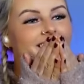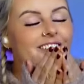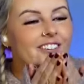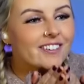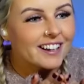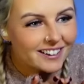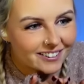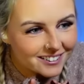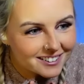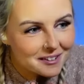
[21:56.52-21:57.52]
oh my
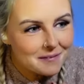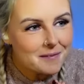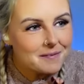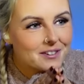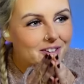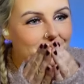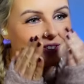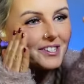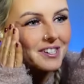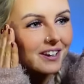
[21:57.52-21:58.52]
god, that may be the
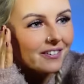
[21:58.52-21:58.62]
coolest thing